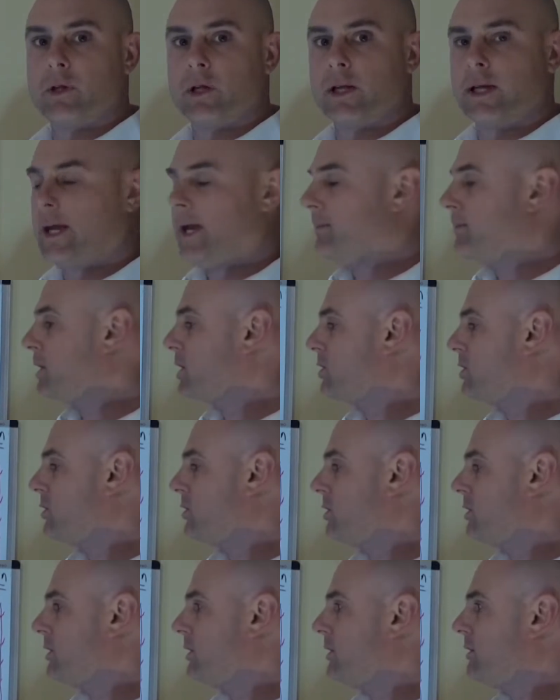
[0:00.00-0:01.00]

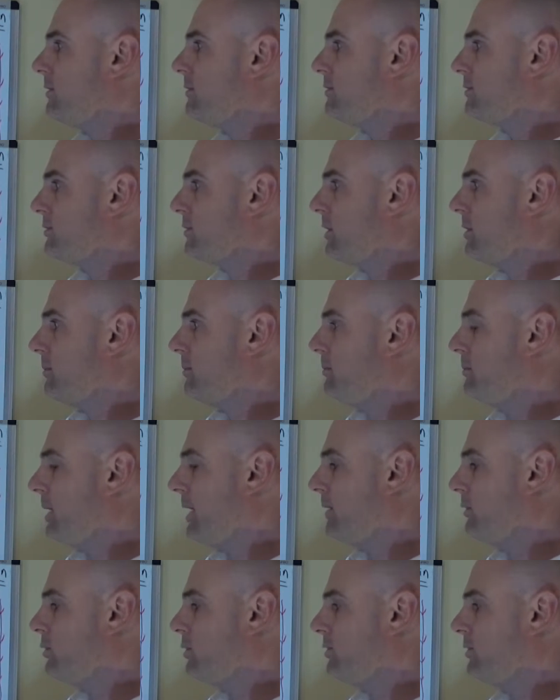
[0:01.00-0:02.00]
chemical from
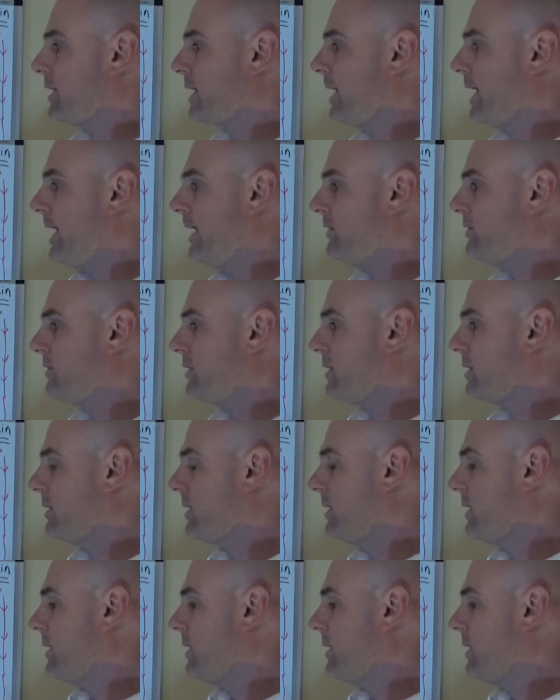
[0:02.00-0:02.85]
pyruvic acid.